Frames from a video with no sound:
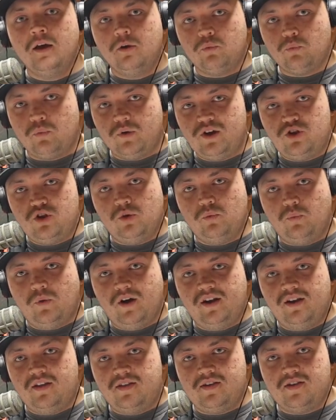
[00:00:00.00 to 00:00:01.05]
Region
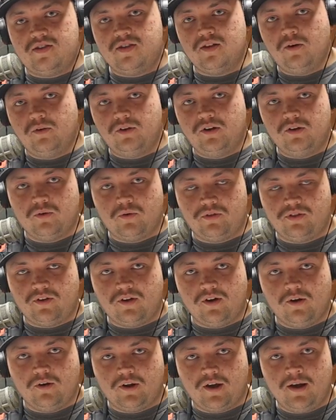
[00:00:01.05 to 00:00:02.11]
1, as it's known in North
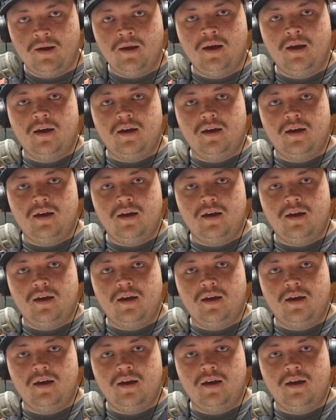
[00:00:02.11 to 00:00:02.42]
Dakota,